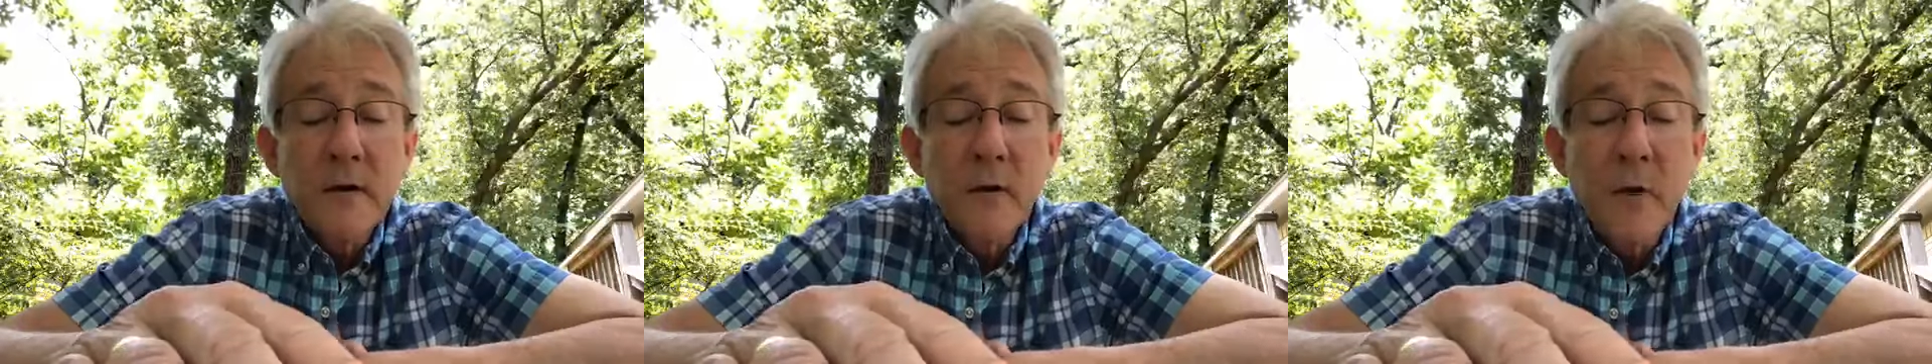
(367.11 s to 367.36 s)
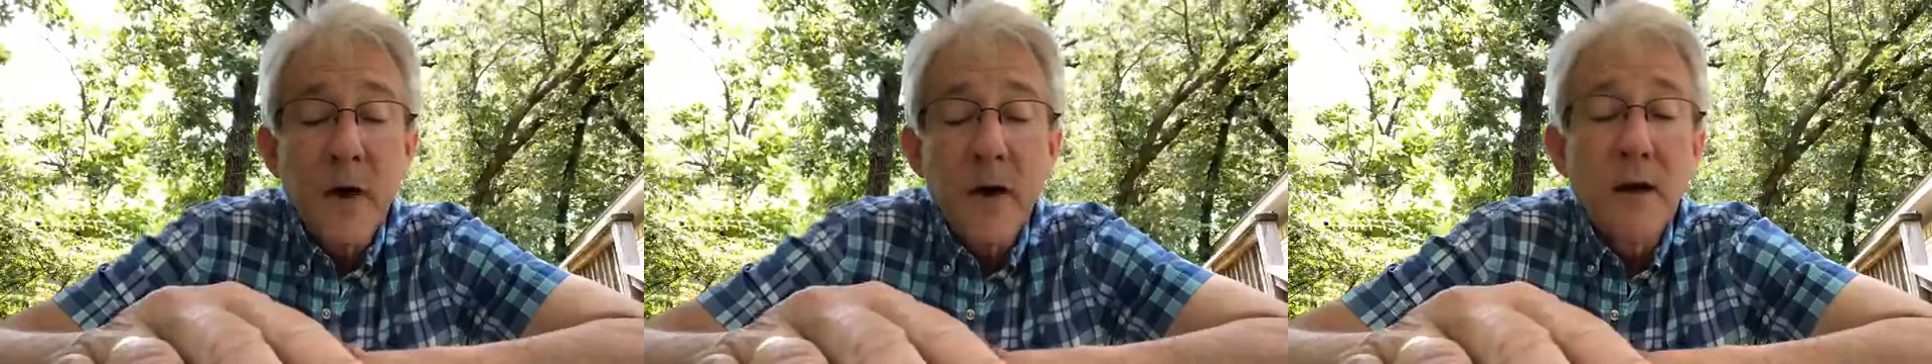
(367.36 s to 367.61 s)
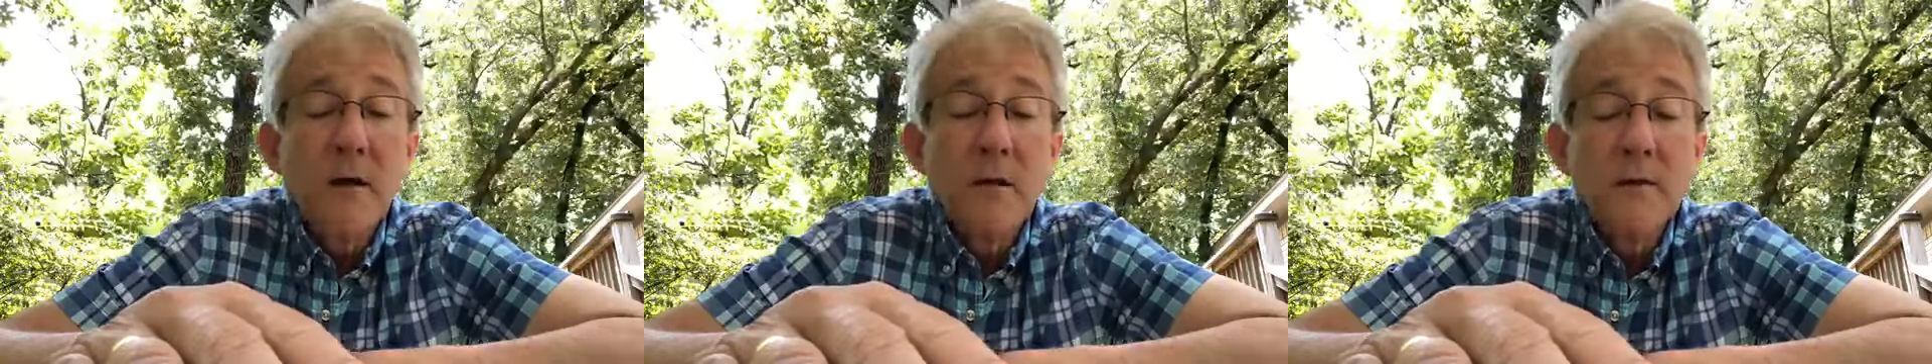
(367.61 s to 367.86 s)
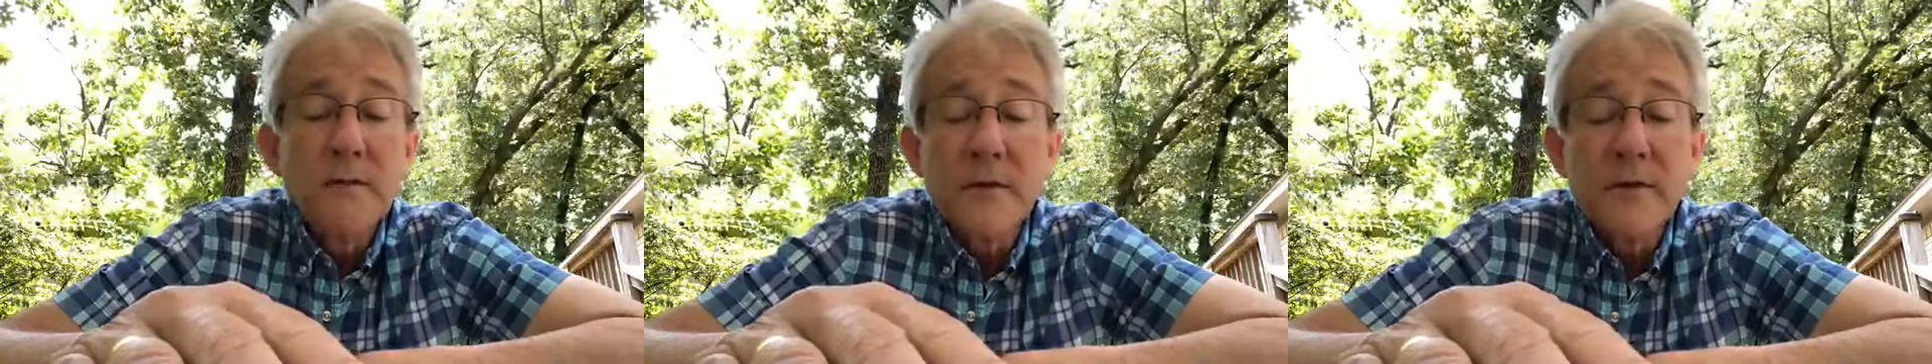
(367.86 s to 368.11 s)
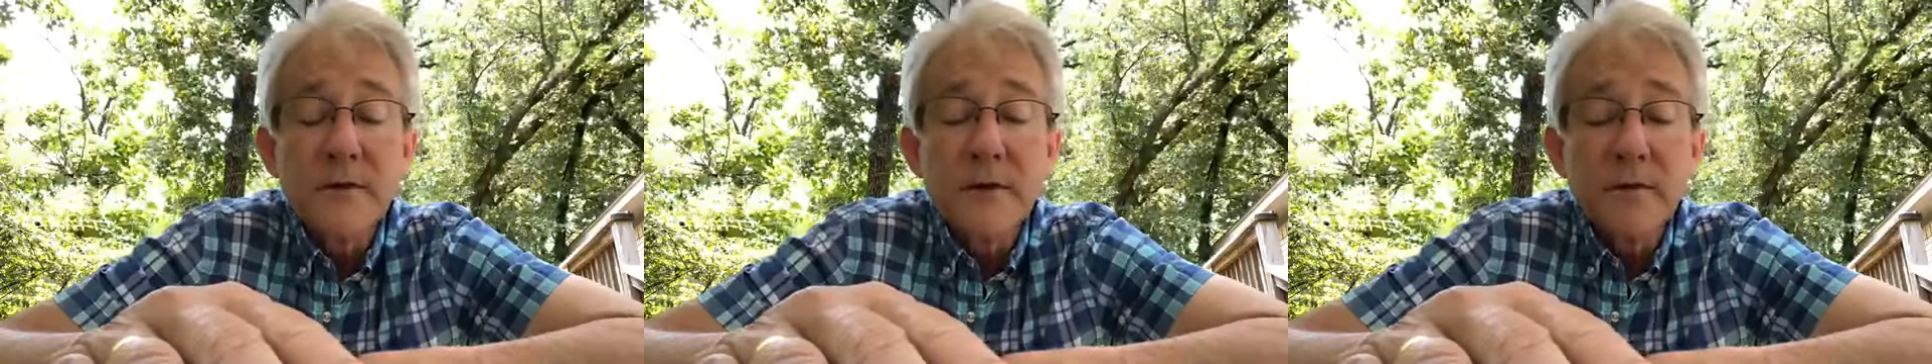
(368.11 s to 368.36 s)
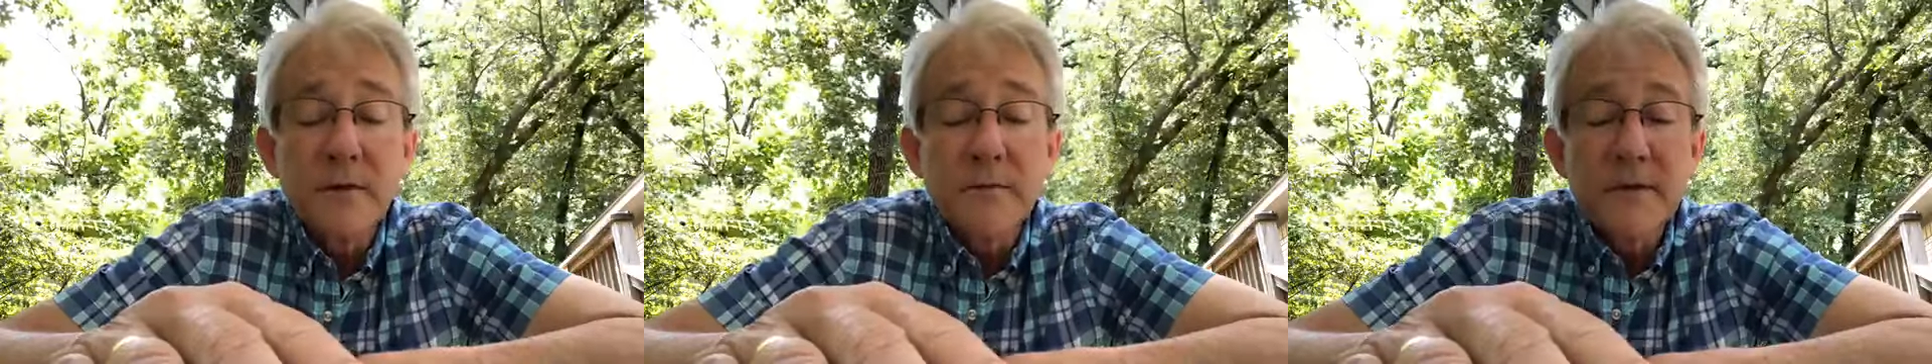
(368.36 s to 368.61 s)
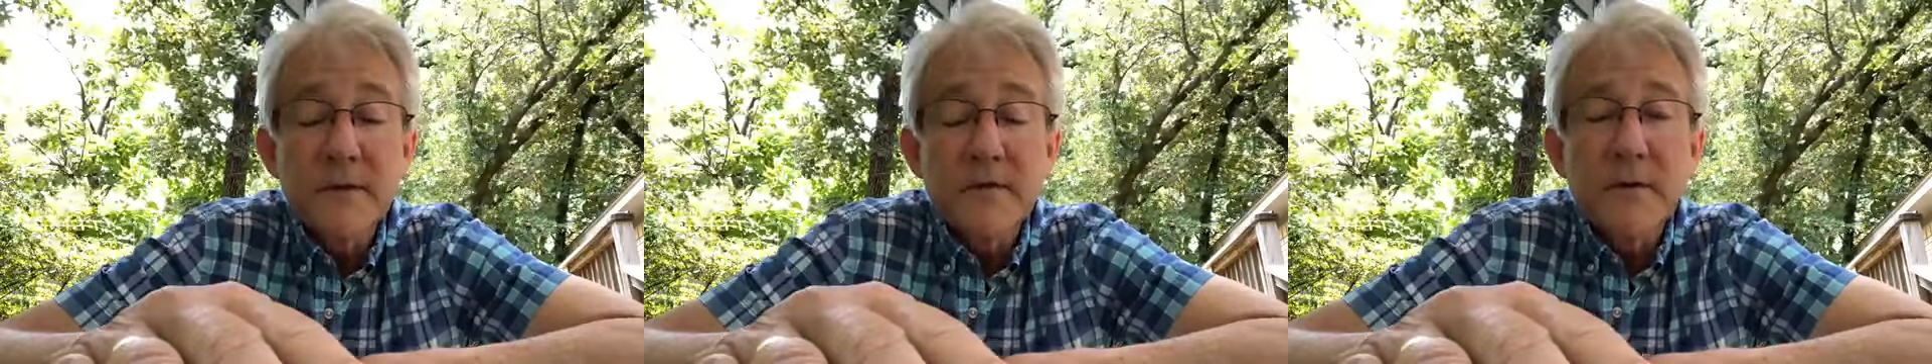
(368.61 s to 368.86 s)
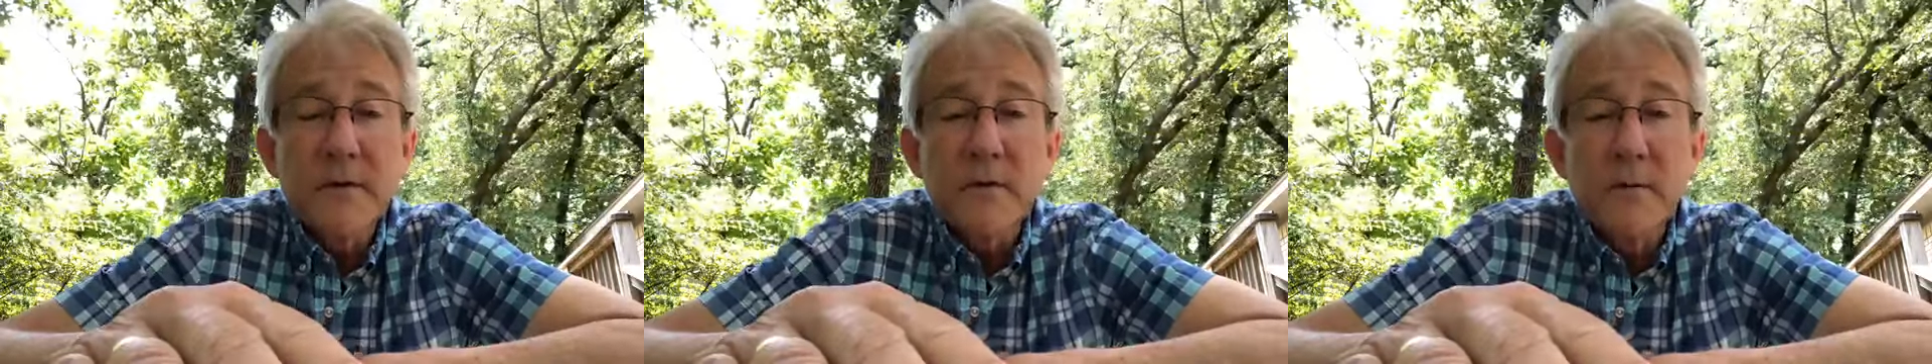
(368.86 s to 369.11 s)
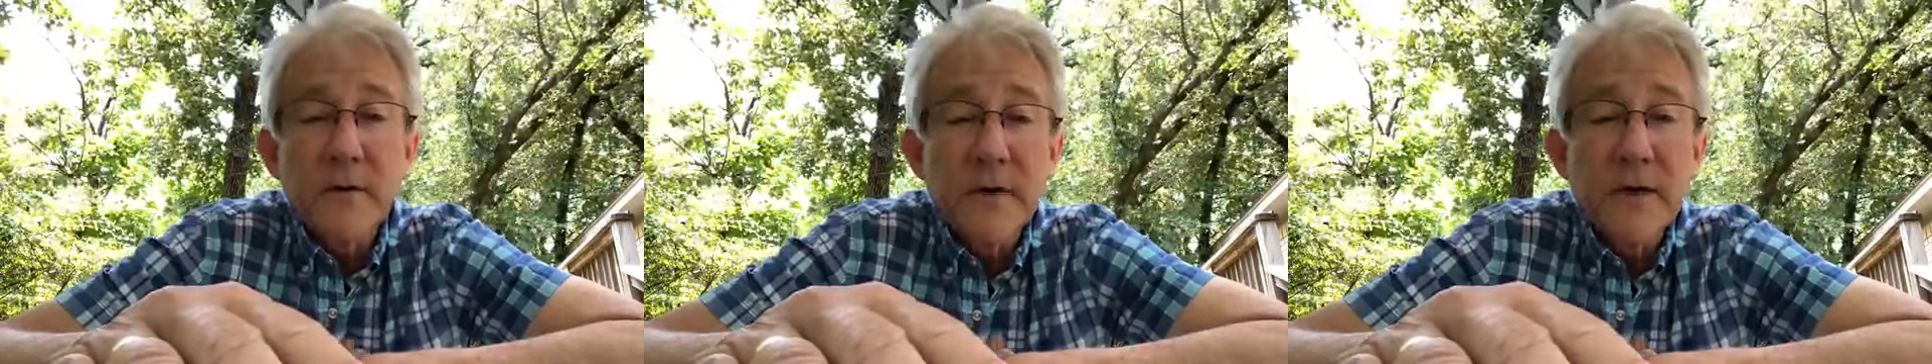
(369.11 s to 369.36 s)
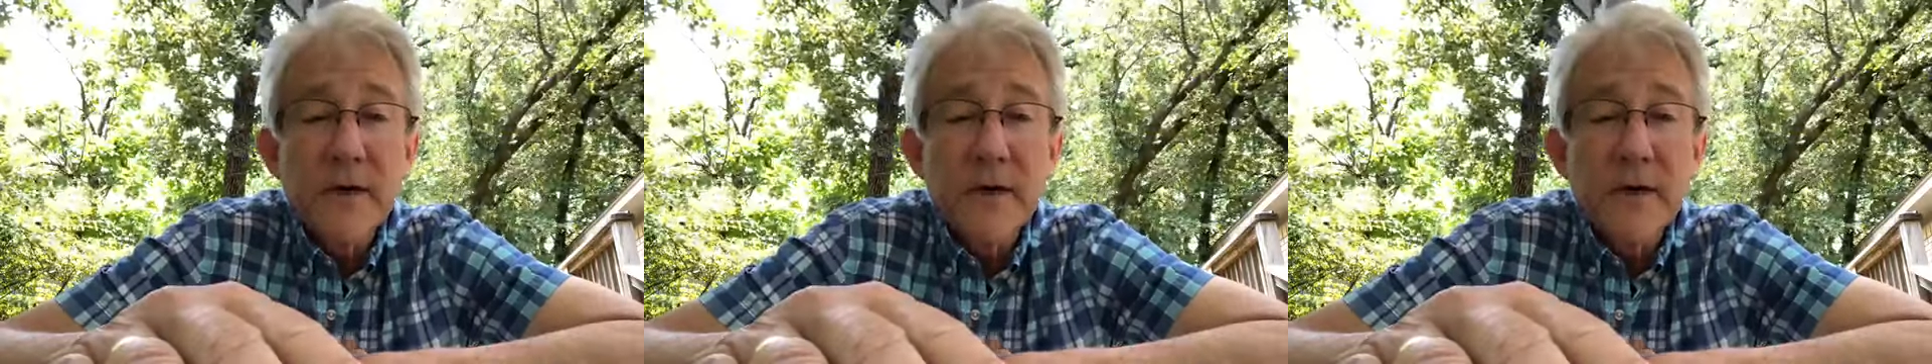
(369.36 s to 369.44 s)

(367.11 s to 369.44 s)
while the children of Israel were in